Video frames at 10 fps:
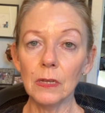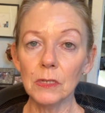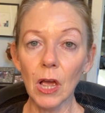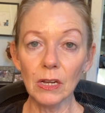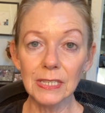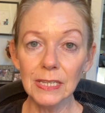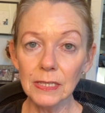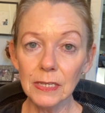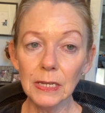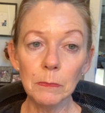
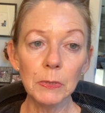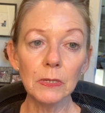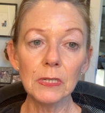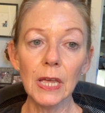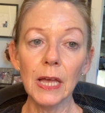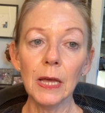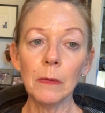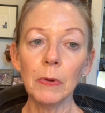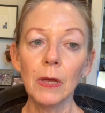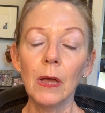toxicity build
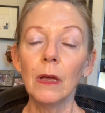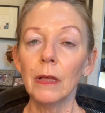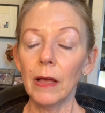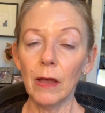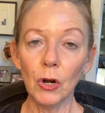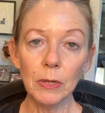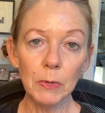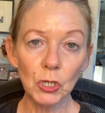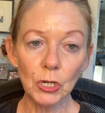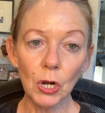up. I already
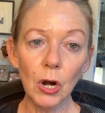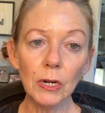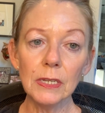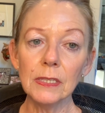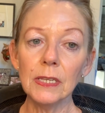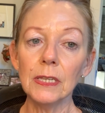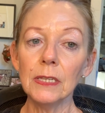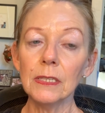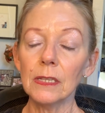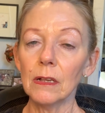mentioned heart
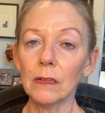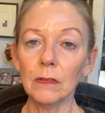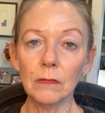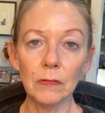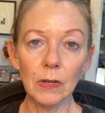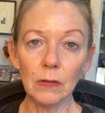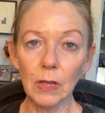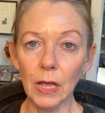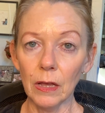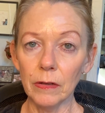disease,
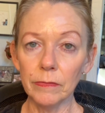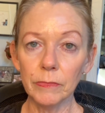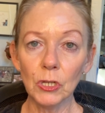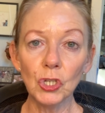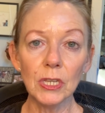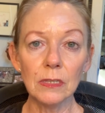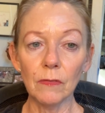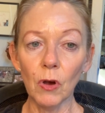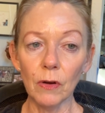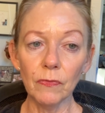
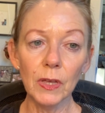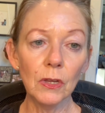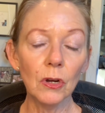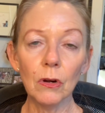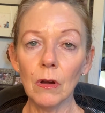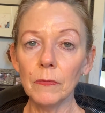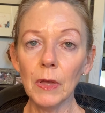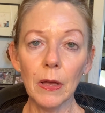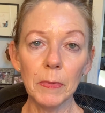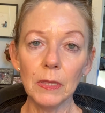congestive heart failure.
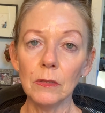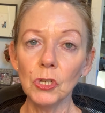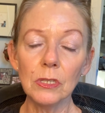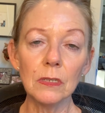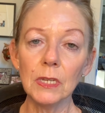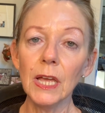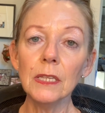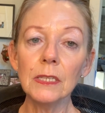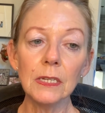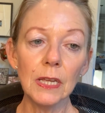I mean, just
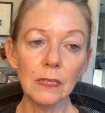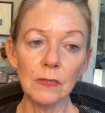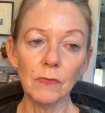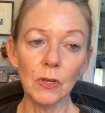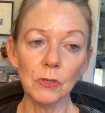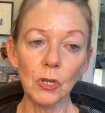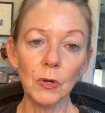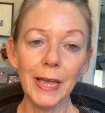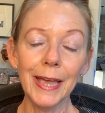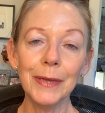tons and tons of those,
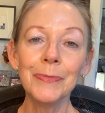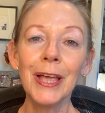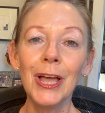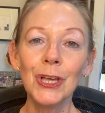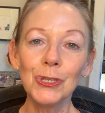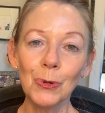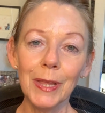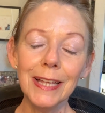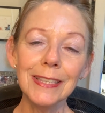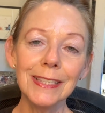okay? So
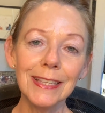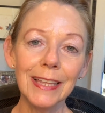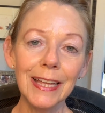let's